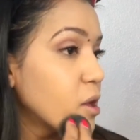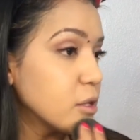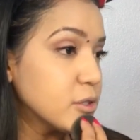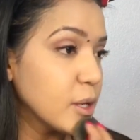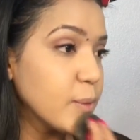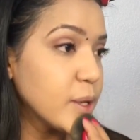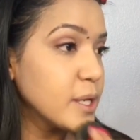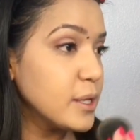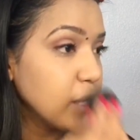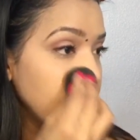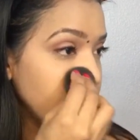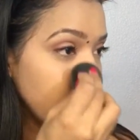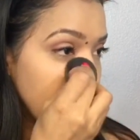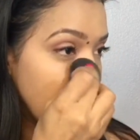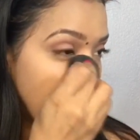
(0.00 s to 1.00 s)
So I'm gonna
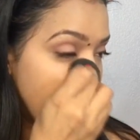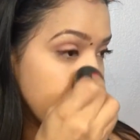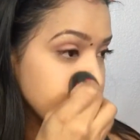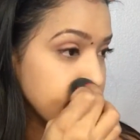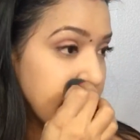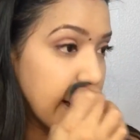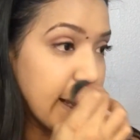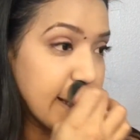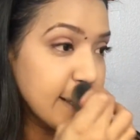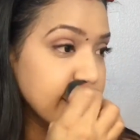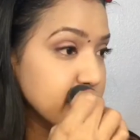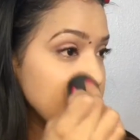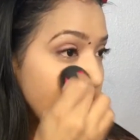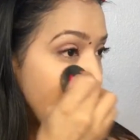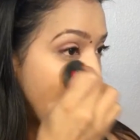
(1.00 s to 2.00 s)
leave it as
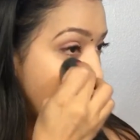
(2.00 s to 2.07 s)
is.